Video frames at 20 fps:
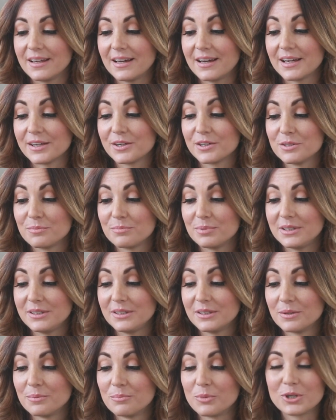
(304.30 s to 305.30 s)
yeah, I couldn't
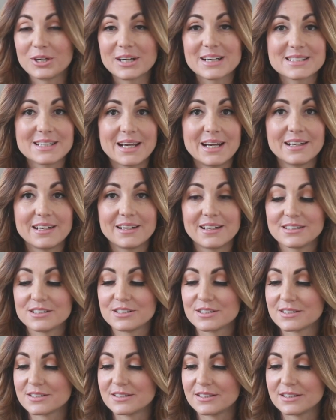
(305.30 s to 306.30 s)
be more excited. It
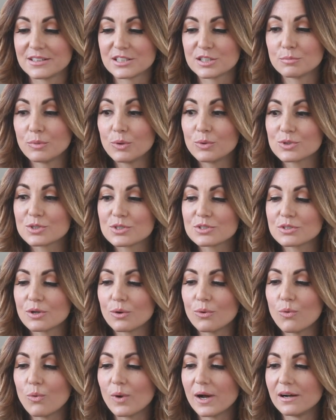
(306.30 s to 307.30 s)
just, it smokes
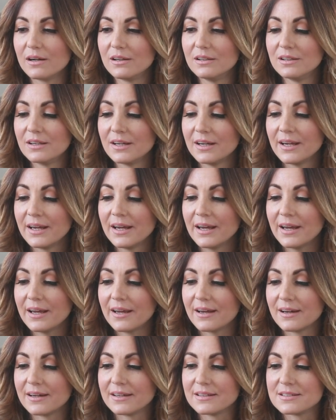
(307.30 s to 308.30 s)
so well
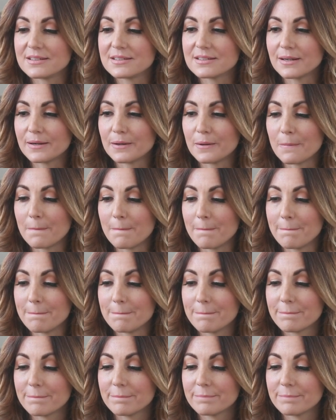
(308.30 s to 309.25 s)
and um,